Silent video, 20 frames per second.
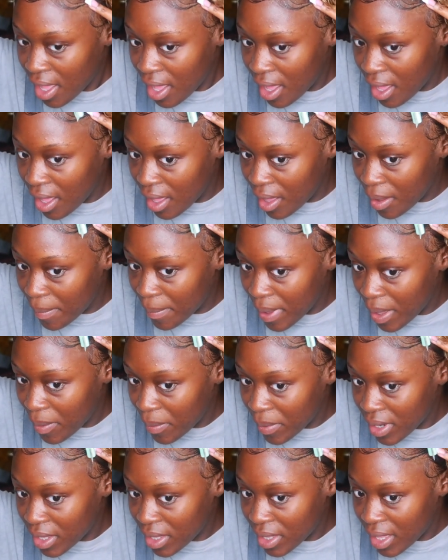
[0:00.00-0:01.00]
I
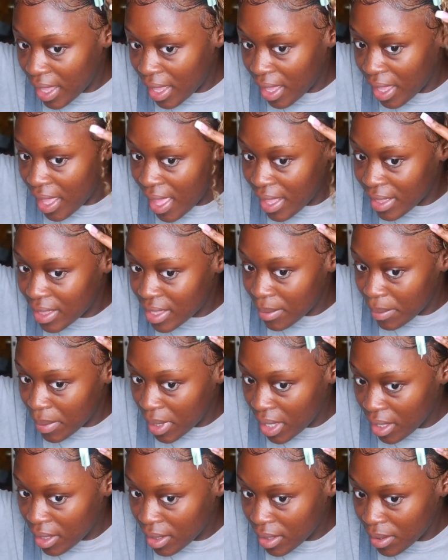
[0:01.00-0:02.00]
want to thank God to
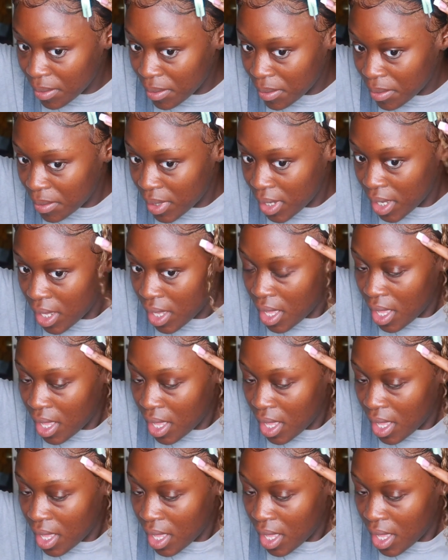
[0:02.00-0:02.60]
be glued.